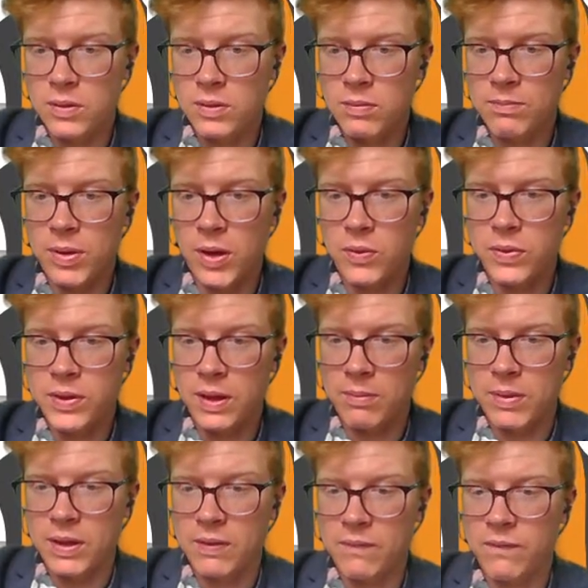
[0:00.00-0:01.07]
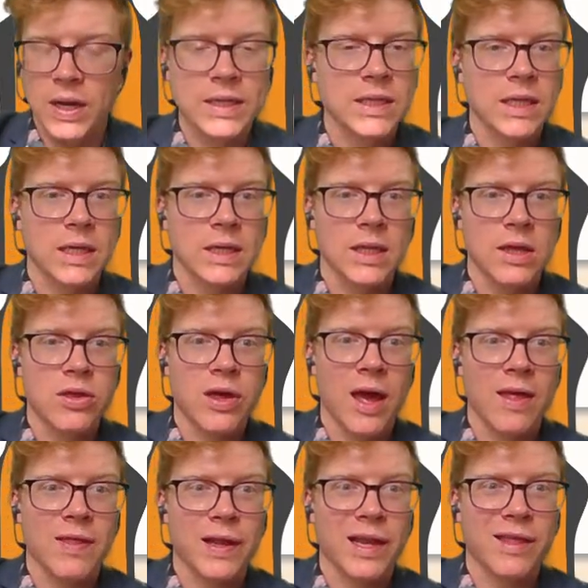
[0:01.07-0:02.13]
post something frantic in the
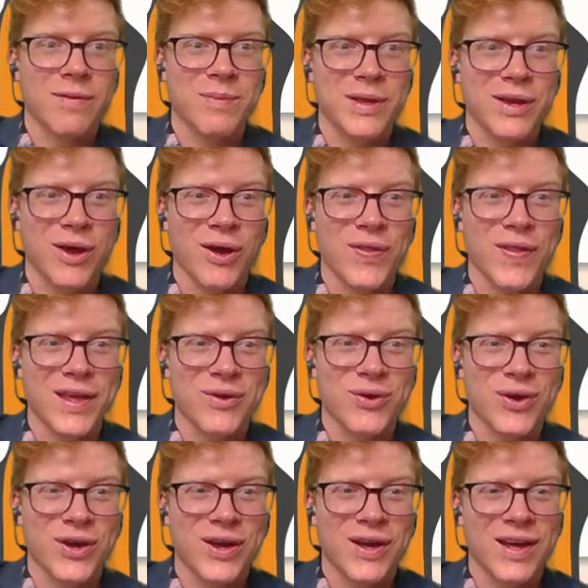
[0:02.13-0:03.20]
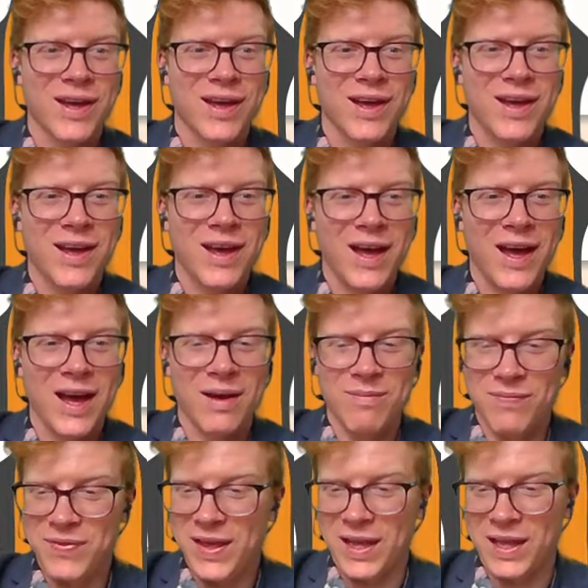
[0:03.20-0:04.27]
chat that lets me know that you're
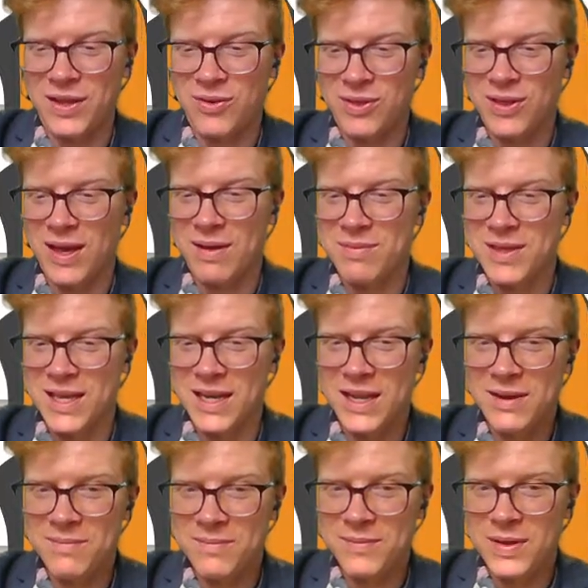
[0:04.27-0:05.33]
taking your time to get in.